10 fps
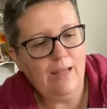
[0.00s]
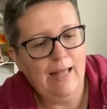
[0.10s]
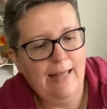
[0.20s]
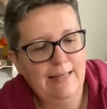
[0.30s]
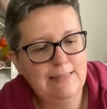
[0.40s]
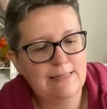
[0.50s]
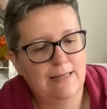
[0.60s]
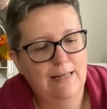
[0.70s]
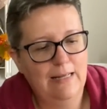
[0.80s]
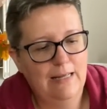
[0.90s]
And
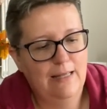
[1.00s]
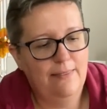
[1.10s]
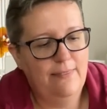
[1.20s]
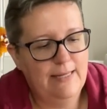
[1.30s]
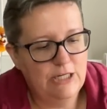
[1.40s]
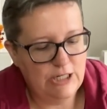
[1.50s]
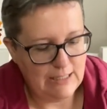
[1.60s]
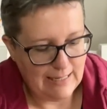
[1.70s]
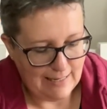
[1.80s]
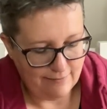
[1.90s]
then she
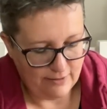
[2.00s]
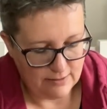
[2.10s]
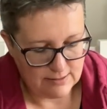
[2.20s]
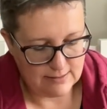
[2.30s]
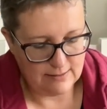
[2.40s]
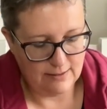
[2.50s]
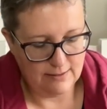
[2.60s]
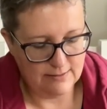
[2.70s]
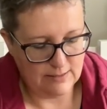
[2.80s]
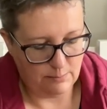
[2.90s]
gave us
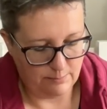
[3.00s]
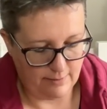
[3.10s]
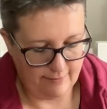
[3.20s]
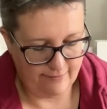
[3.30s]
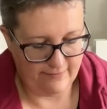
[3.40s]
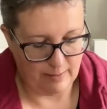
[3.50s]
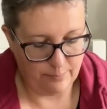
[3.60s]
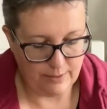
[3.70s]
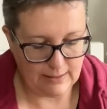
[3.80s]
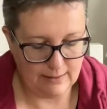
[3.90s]
some
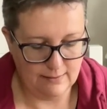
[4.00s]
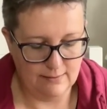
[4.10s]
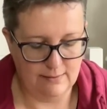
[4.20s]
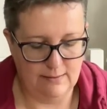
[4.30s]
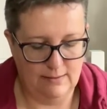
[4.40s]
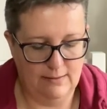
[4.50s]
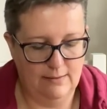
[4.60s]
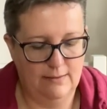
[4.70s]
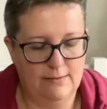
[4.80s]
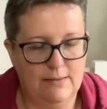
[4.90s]
fabric,
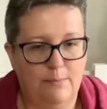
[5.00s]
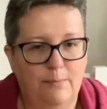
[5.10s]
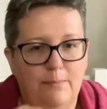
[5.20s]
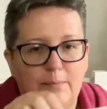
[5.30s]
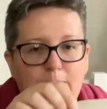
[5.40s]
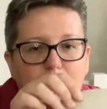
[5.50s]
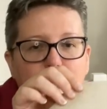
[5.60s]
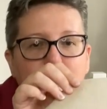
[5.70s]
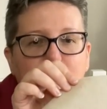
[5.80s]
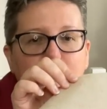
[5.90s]
some
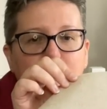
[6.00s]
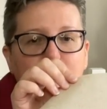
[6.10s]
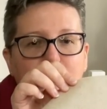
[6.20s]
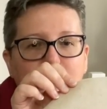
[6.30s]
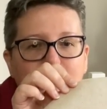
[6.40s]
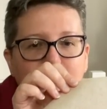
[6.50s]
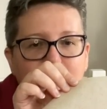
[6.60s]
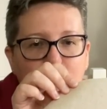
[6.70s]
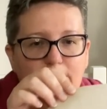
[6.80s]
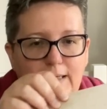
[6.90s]
lovely
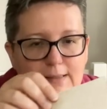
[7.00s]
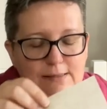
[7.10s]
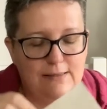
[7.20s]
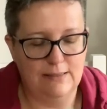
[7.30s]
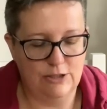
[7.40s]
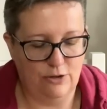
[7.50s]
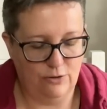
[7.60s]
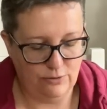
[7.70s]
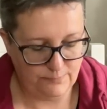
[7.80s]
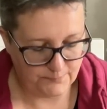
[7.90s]
fabric to stitch
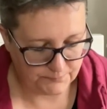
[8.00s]
on.